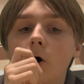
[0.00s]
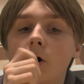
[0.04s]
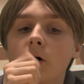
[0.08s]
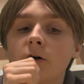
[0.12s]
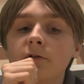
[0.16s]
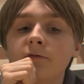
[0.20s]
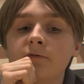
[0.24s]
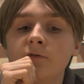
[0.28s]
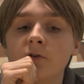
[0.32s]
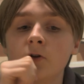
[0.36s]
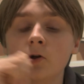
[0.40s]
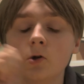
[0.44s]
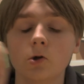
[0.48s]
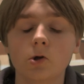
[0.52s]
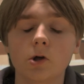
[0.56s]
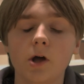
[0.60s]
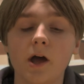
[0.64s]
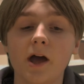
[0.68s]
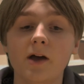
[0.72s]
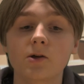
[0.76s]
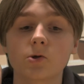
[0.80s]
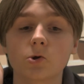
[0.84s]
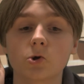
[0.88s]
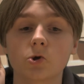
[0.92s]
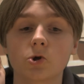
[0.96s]
I think
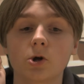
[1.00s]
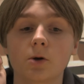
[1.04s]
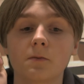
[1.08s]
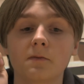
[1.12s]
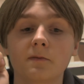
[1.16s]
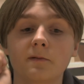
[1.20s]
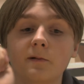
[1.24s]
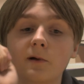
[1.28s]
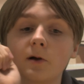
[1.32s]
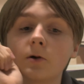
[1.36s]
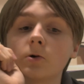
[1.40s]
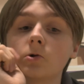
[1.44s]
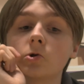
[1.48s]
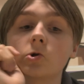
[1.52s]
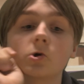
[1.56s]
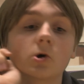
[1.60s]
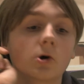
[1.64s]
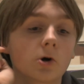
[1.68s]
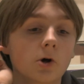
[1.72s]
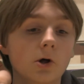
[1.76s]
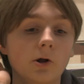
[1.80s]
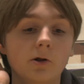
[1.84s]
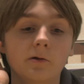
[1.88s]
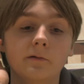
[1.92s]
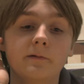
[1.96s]
as a subject,
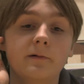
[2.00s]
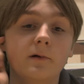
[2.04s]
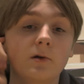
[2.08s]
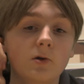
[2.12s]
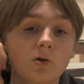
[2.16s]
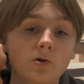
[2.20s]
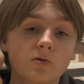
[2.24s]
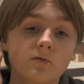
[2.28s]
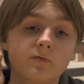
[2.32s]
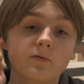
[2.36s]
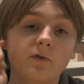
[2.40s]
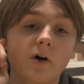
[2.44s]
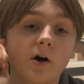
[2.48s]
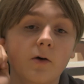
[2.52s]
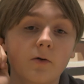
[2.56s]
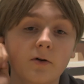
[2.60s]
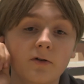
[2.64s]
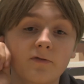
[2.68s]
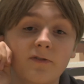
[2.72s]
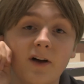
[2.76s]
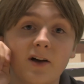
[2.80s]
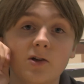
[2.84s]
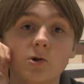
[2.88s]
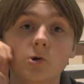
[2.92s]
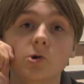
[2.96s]
psychology is very
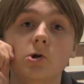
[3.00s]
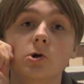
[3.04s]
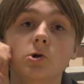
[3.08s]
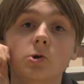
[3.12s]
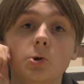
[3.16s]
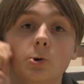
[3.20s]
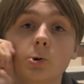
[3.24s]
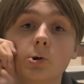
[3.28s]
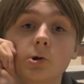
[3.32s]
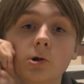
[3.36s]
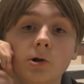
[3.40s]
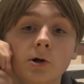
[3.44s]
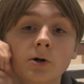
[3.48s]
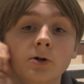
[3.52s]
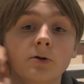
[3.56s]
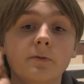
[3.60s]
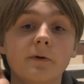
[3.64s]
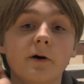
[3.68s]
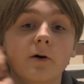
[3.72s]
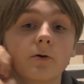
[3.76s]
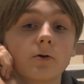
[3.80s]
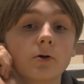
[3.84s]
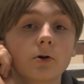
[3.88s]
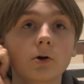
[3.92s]
fascinating to learn about.